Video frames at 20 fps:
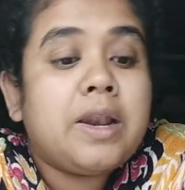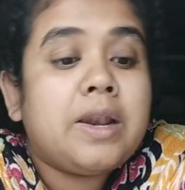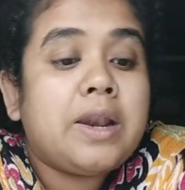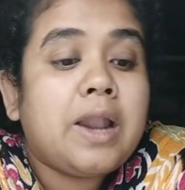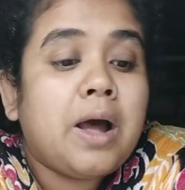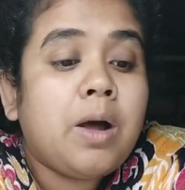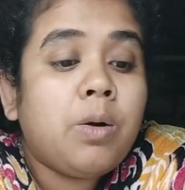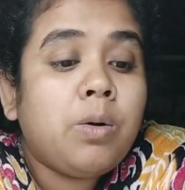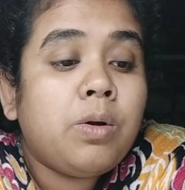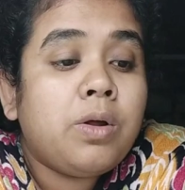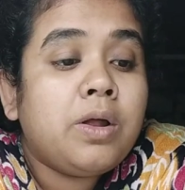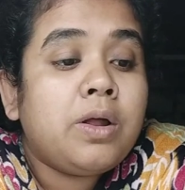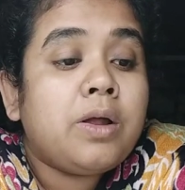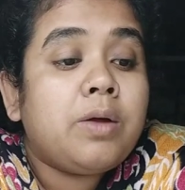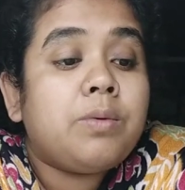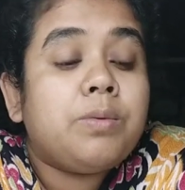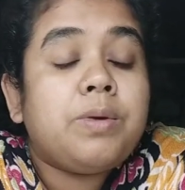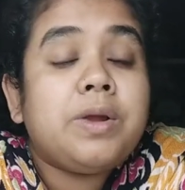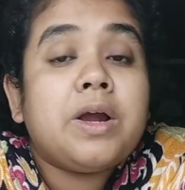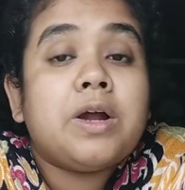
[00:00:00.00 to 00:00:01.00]
Now
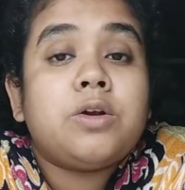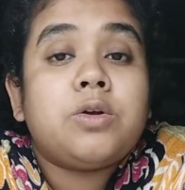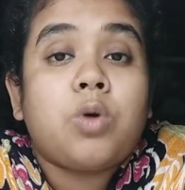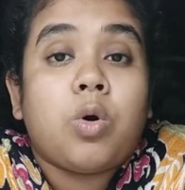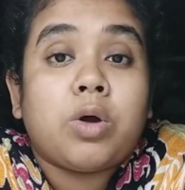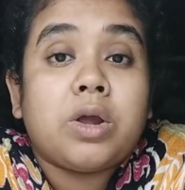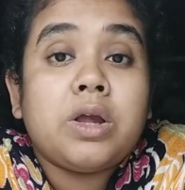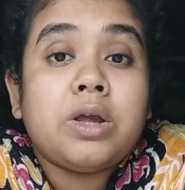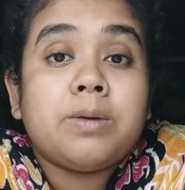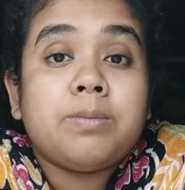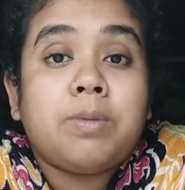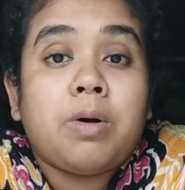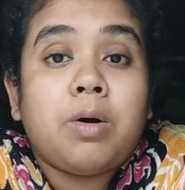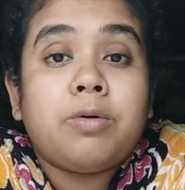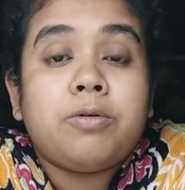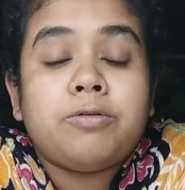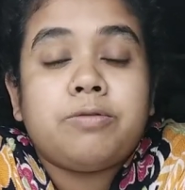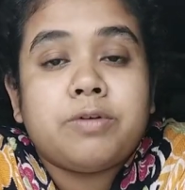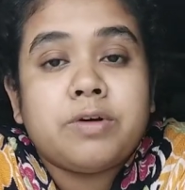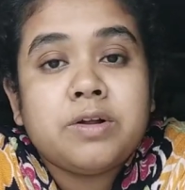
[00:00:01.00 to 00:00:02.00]
we are talking
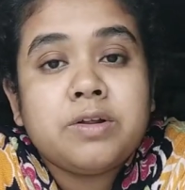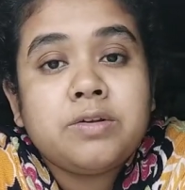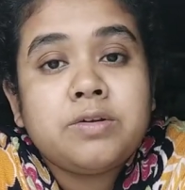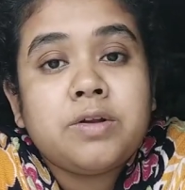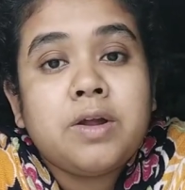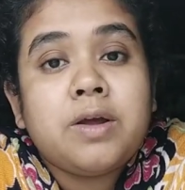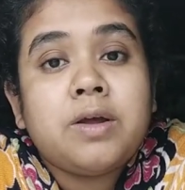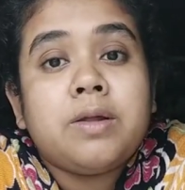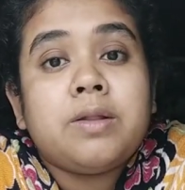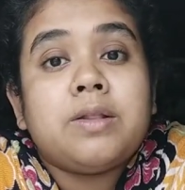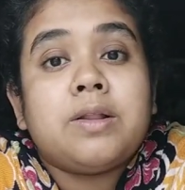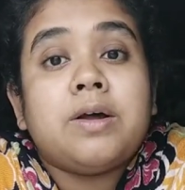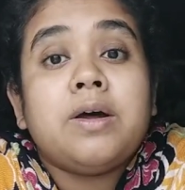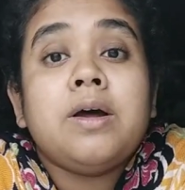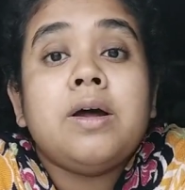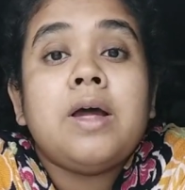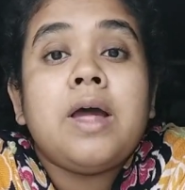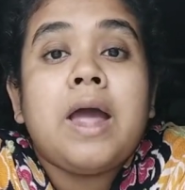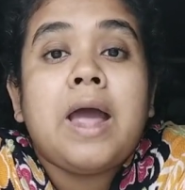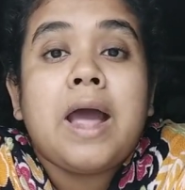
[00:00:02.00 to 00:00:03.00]
about first
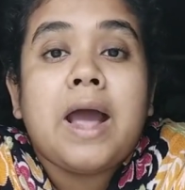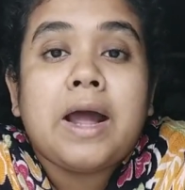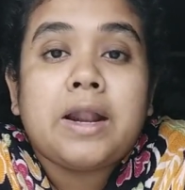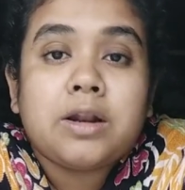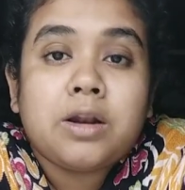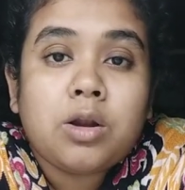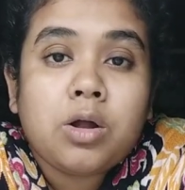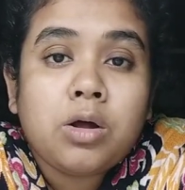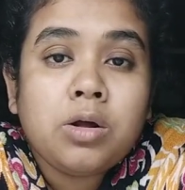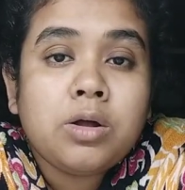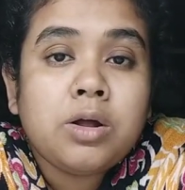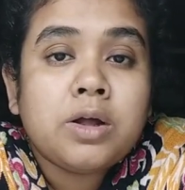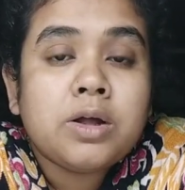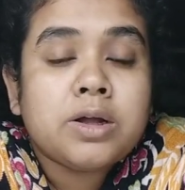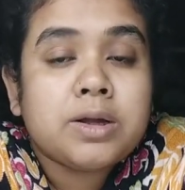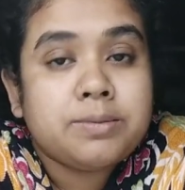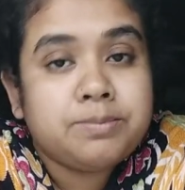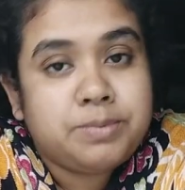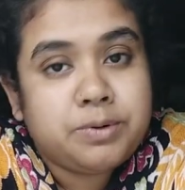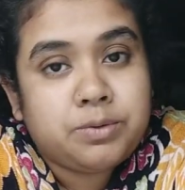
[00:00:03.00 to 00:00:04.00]
the analog
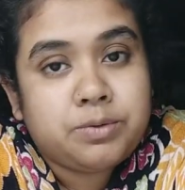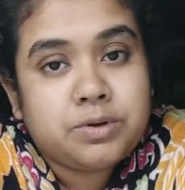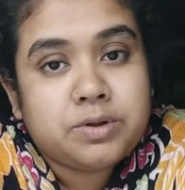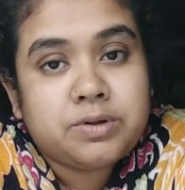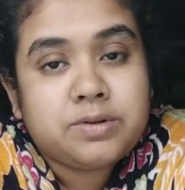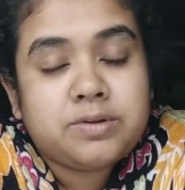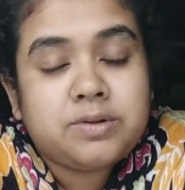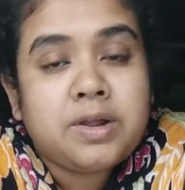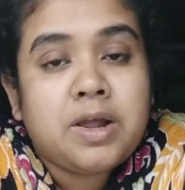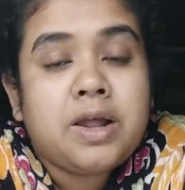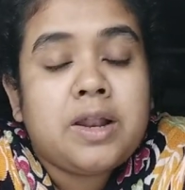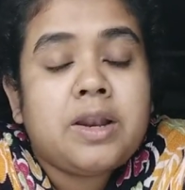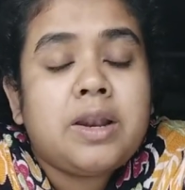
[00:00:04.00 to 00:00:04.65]
computers.